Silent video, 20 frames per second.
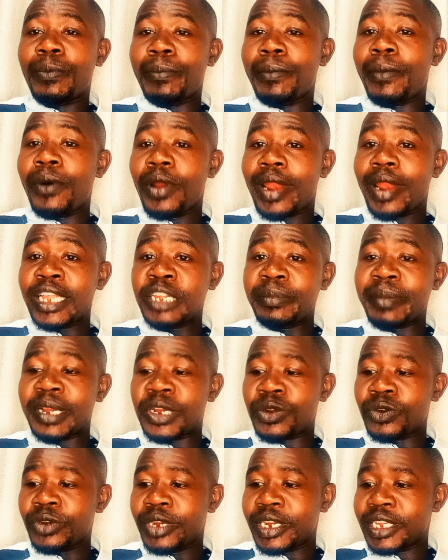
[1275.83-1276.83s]
Last but
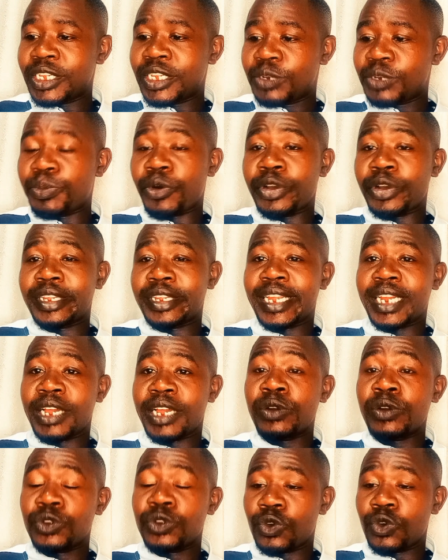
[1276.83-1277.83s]
not least point that I
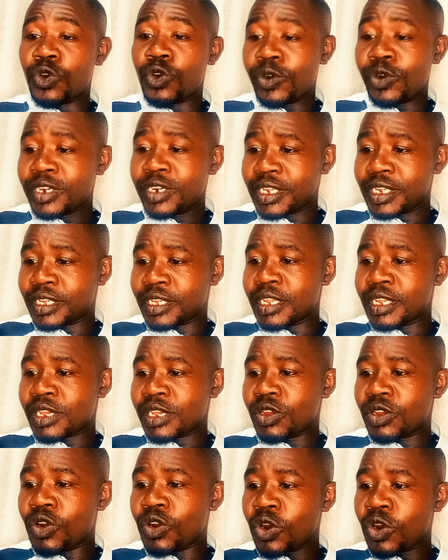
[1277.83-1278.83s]
also got is the
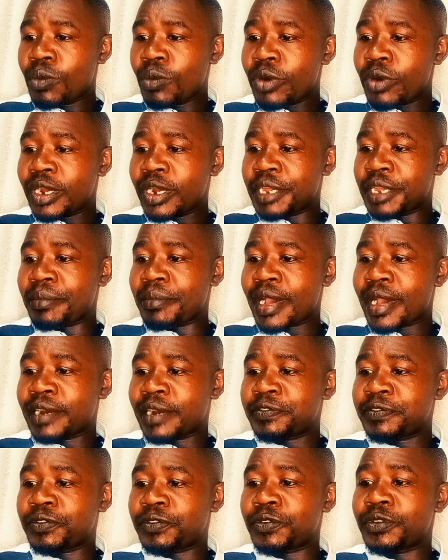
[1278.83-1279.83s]
global
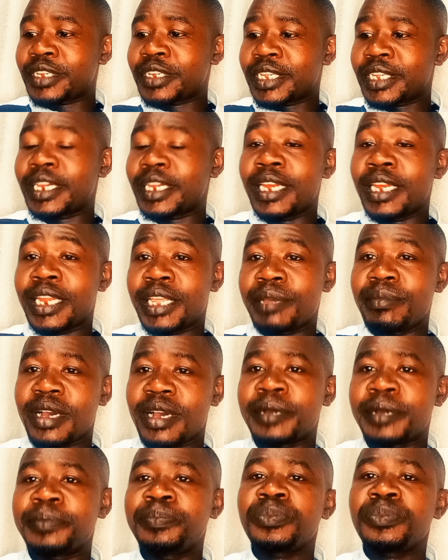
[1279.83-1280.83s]
demand for skilled labor.
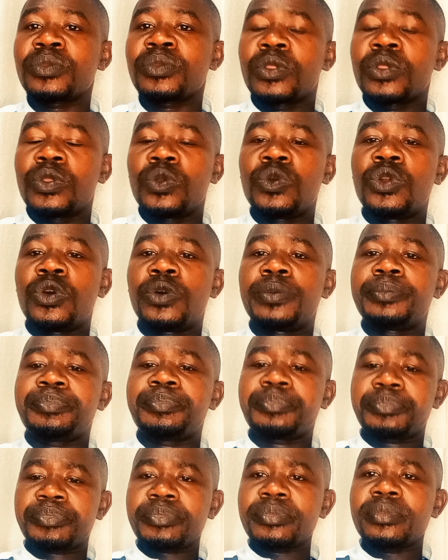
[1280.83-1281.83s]
You know,
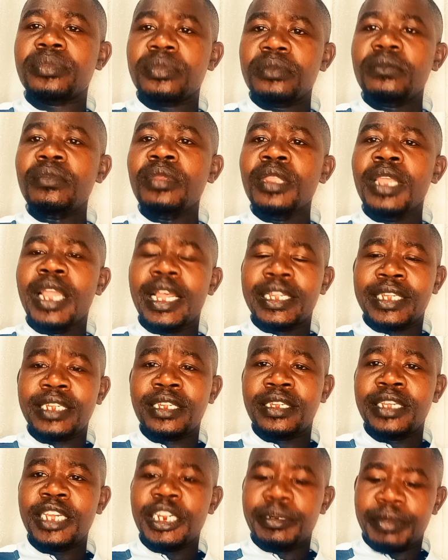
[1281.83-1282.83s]
as I
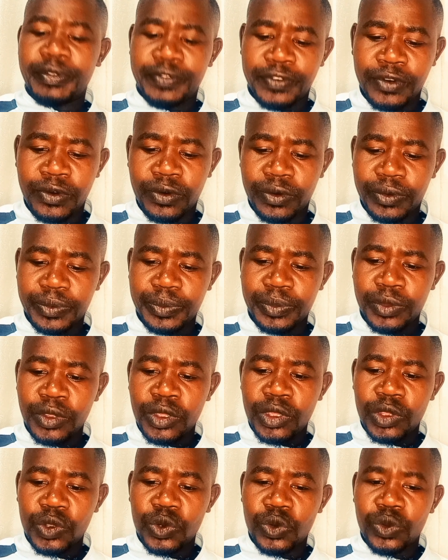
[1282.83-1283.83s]
said before,
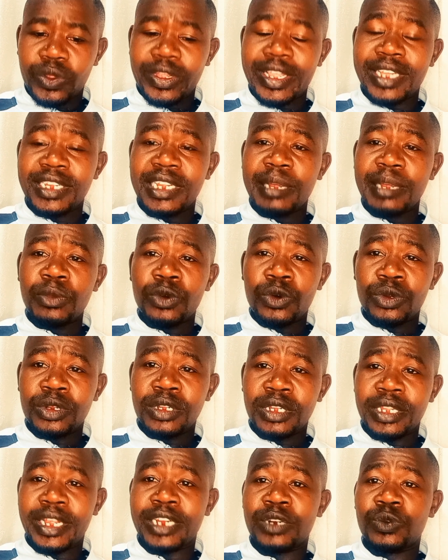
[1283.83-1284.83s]
you know, there are some
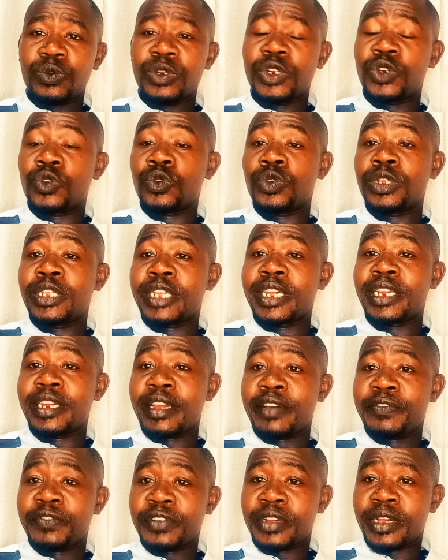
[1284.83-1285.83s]
courses that we do here in
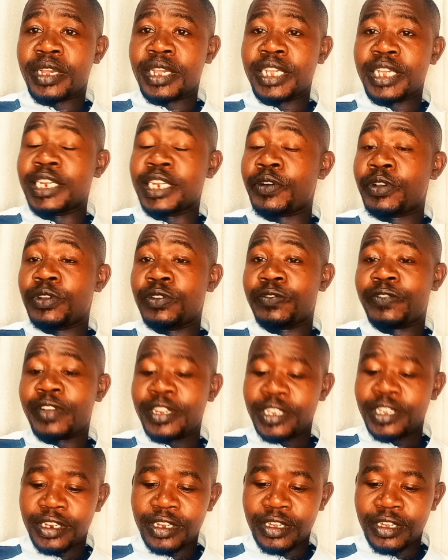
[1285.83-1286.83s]
Africa in our
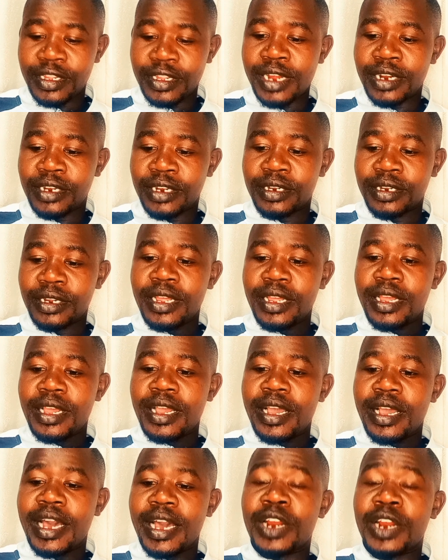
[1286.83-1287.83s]
universities that
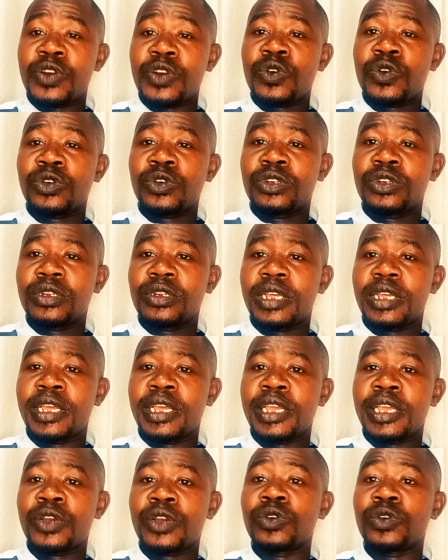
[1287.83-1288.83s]
are not
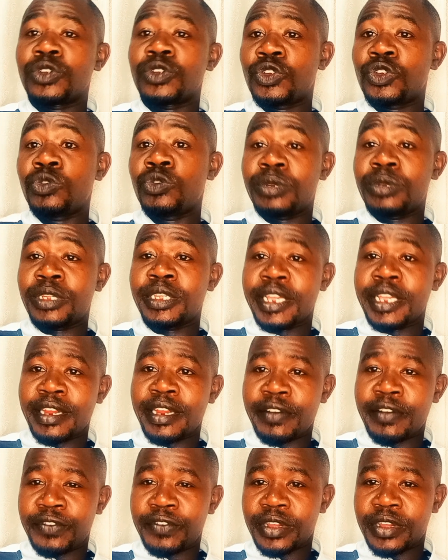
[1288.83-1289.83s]
consumed here in
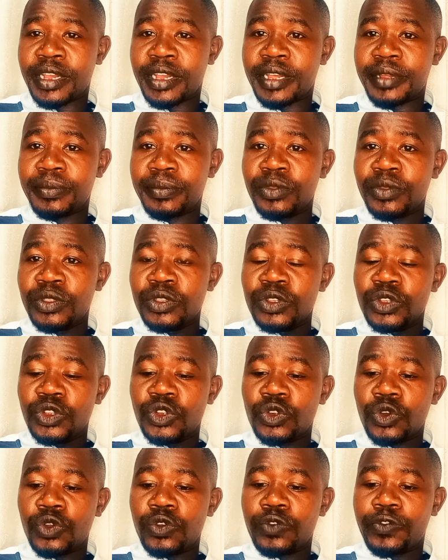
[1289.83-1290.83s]
Africa.
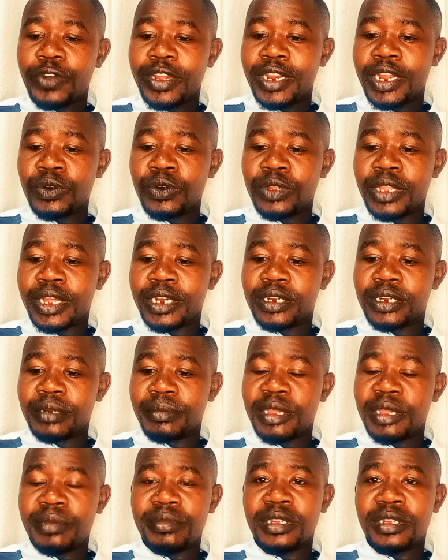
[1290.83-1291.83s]
So you find out that
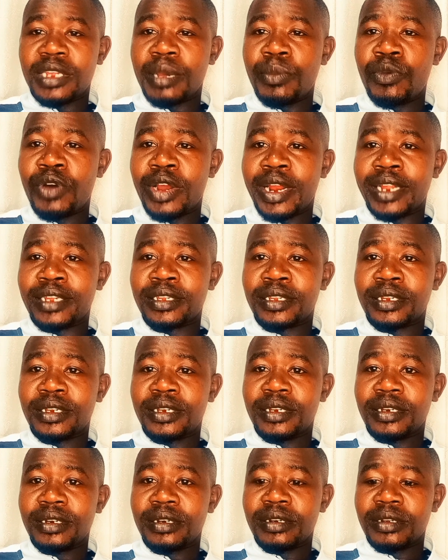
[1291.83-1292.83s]
maybe someone has
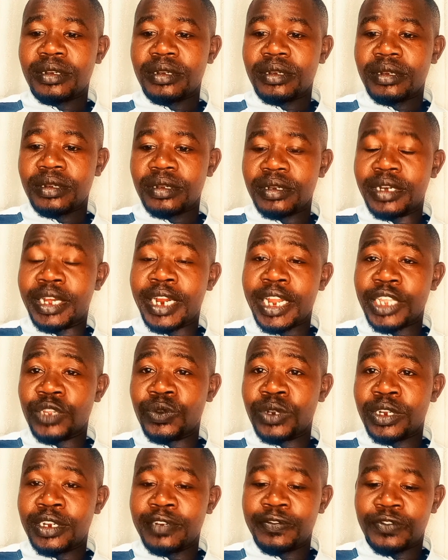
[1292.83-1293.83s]

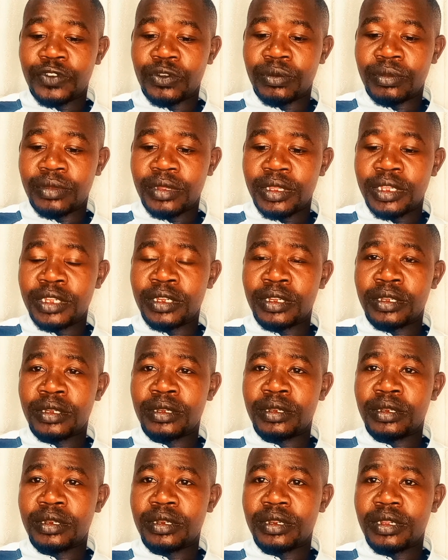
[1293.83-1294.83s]
graduated from his
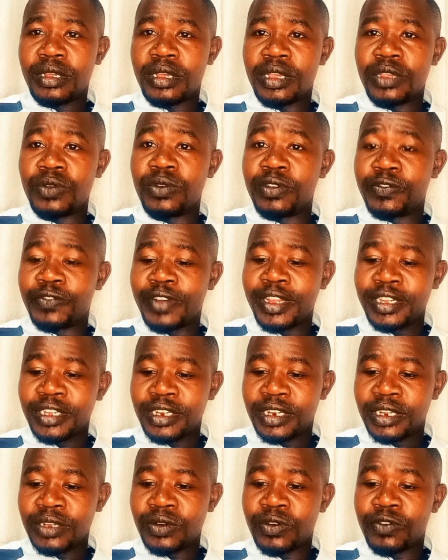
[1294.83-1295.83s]

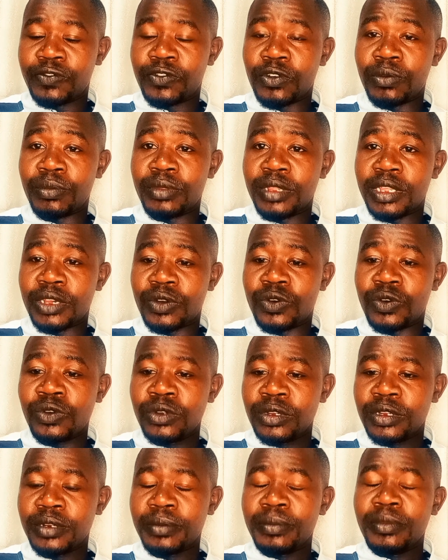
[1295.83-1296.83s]
university or from the
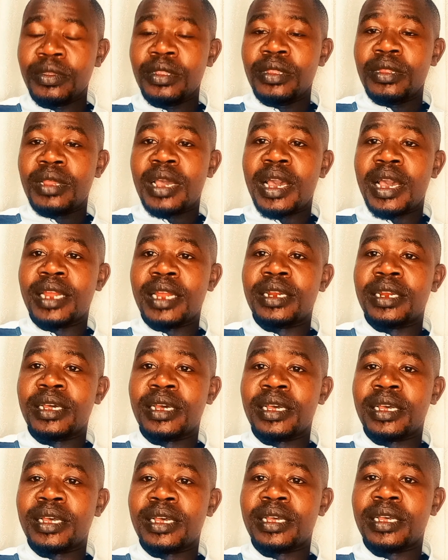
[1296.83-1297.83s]
course, and
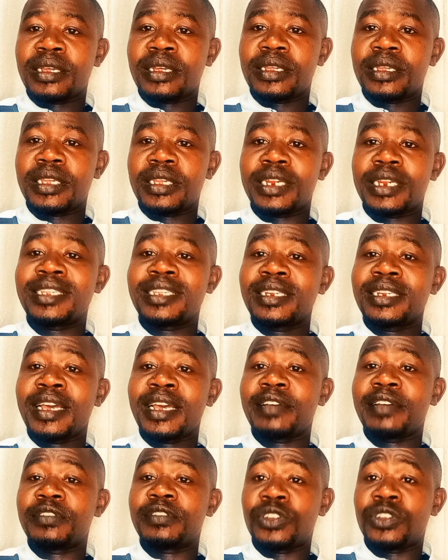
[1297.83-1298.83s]
he doesn't
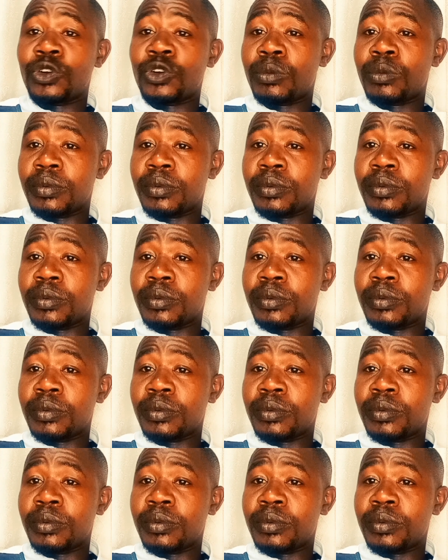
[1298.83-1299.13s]
have a job.